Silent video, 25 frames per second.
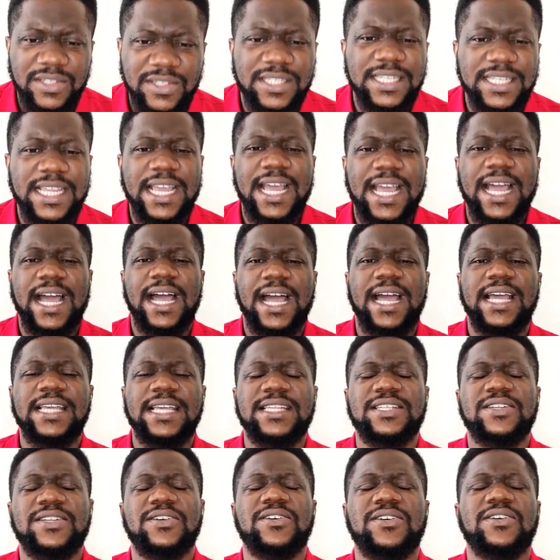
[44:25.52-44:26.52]
You say, ah,
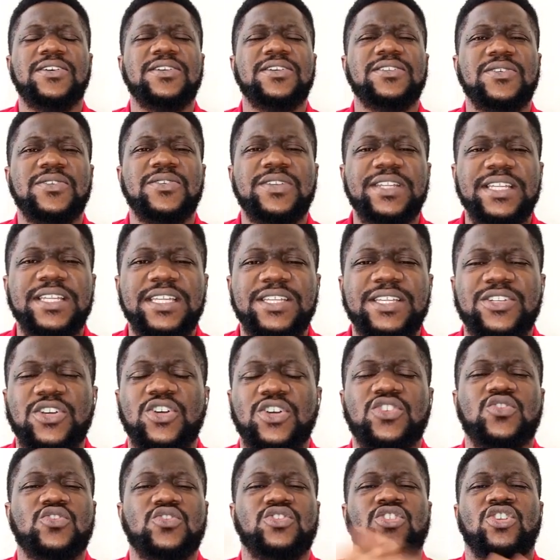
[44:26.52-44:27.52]
it's all it's only
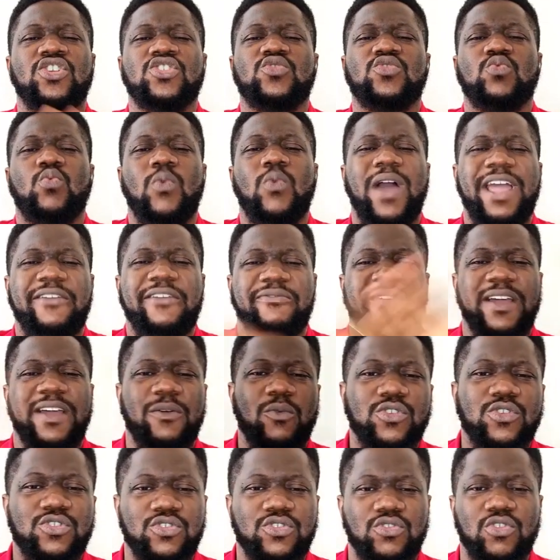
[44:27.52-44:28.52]
just just wife
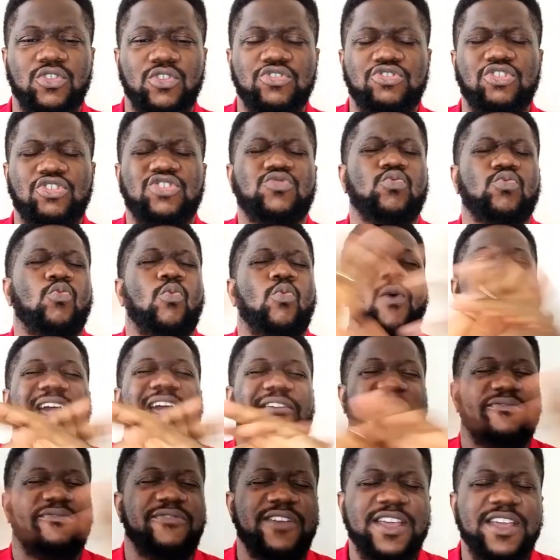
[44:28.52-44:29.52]
I want God, just
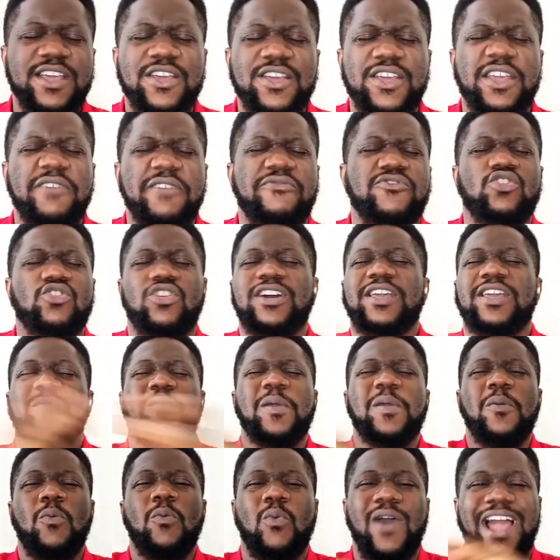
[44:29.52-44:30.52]
wife. If you don't
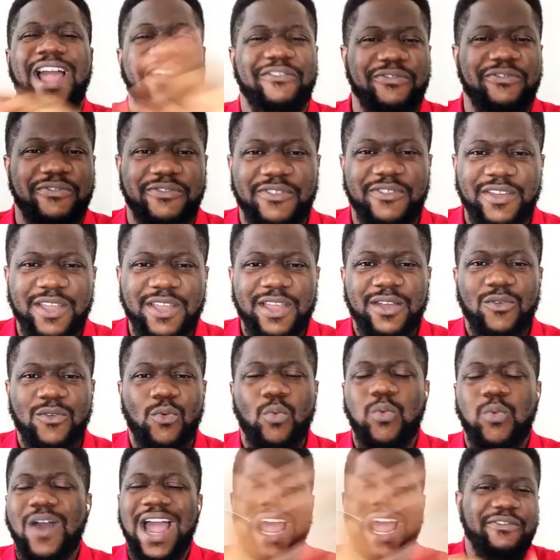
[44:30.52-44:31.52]
give me wife,
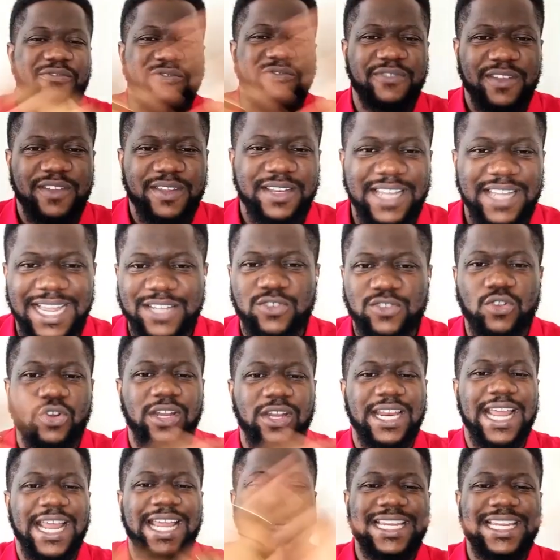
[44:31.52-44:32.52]
wife, that's
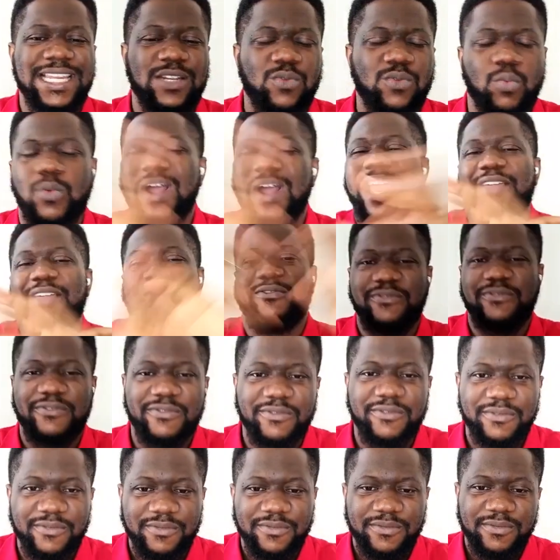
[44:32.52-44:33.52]
all I need,
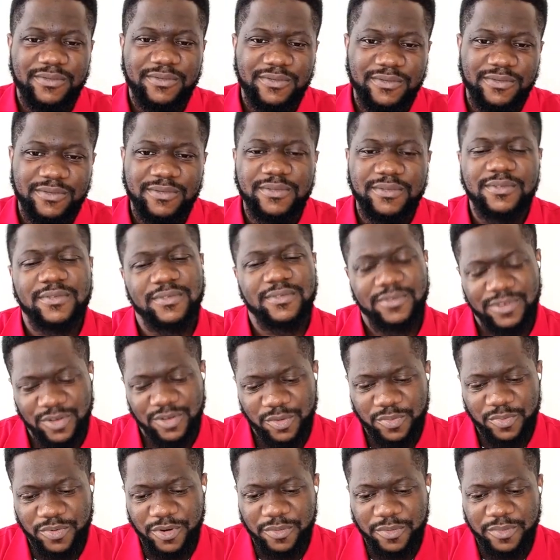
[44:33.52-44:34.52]
wife.
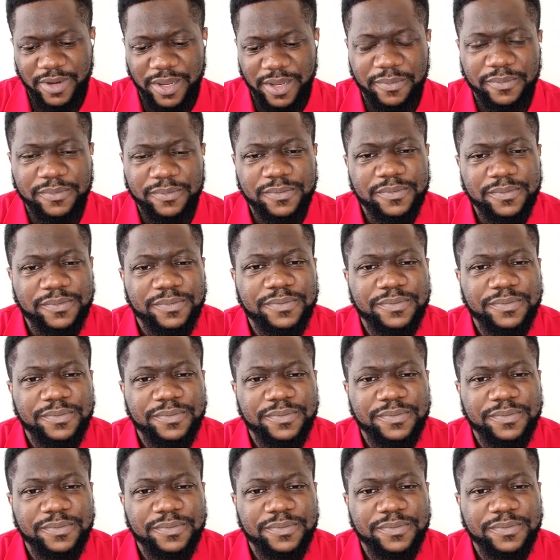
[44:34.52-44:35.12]
No problem.